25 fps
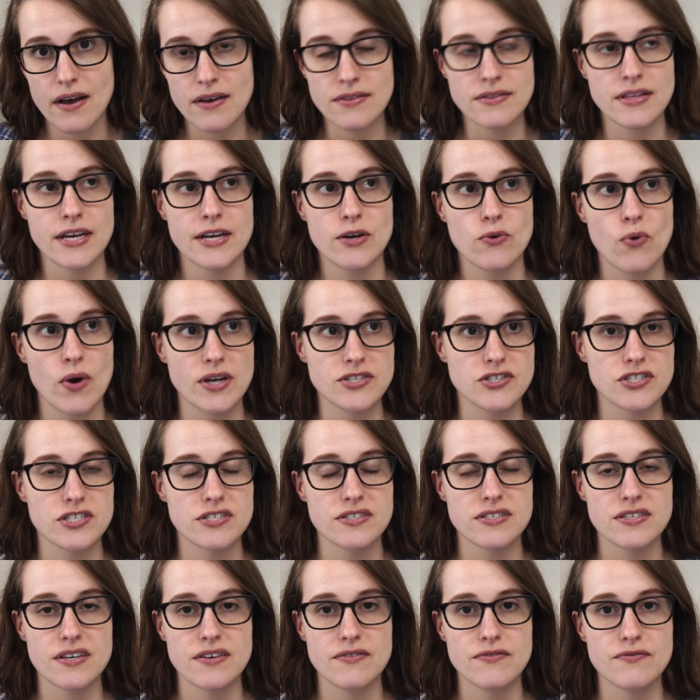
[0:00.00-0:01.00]
unlike
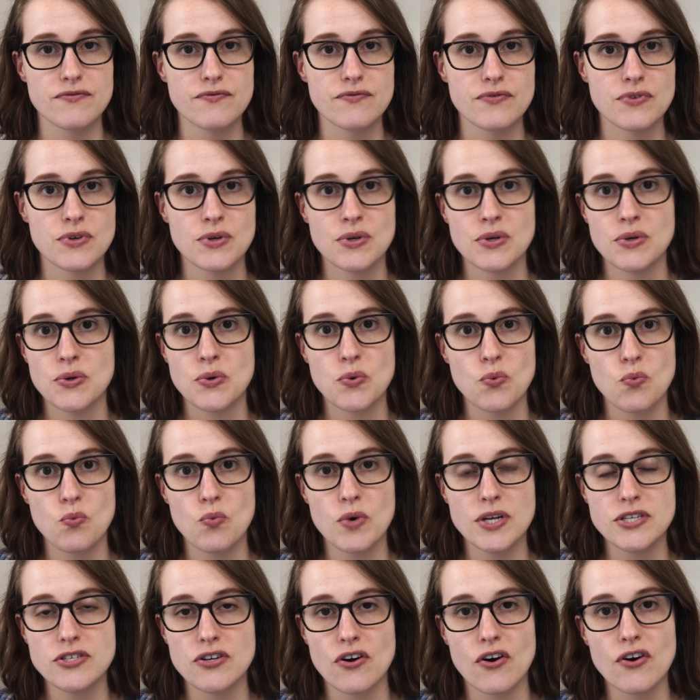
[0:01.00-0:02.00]
questions of
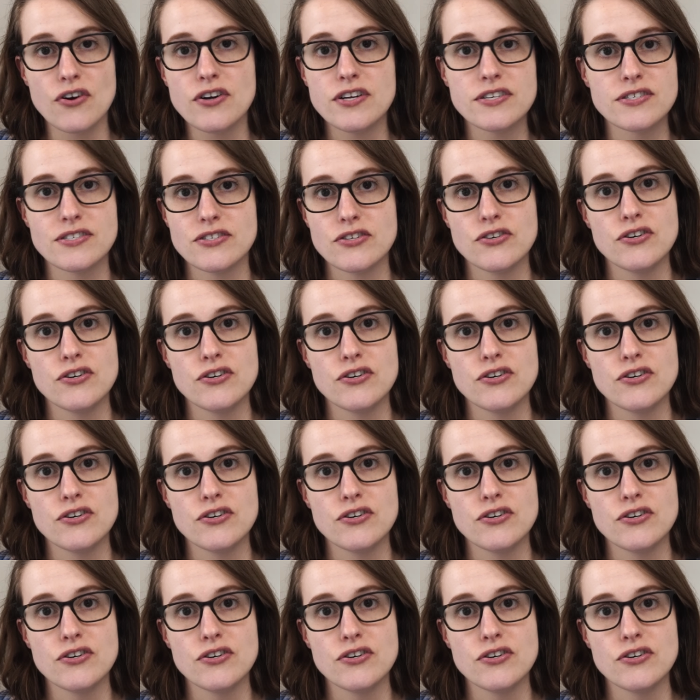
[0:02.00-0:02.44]
which art is